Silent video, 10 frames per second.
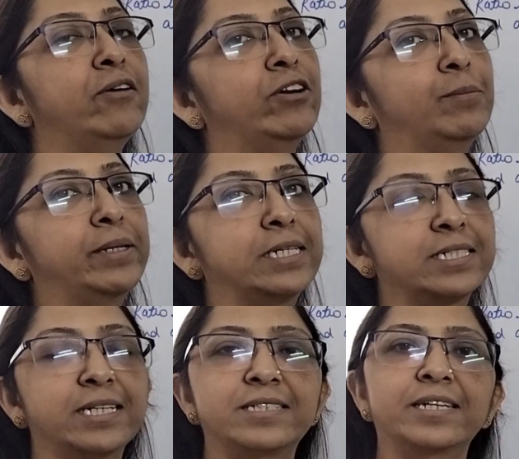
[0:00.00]
we'll be
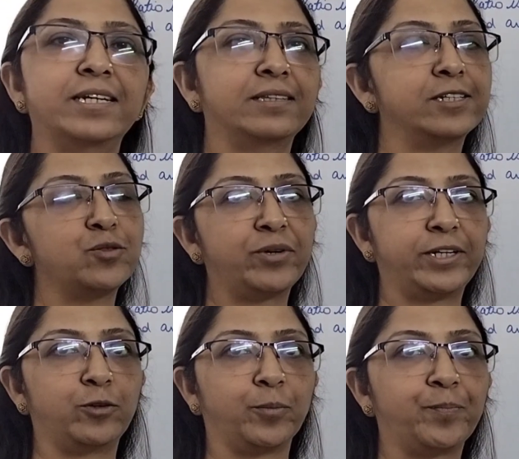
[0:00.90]
discussing in this
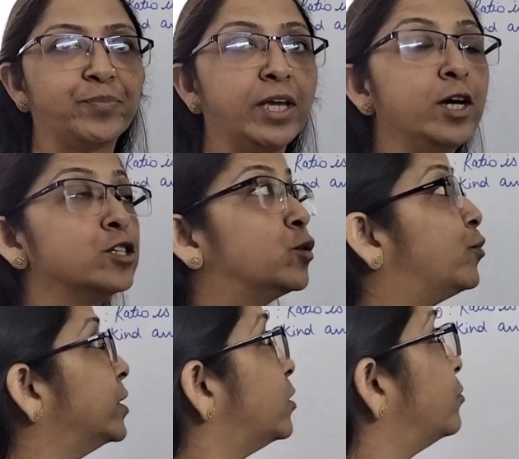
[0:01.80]
video. So one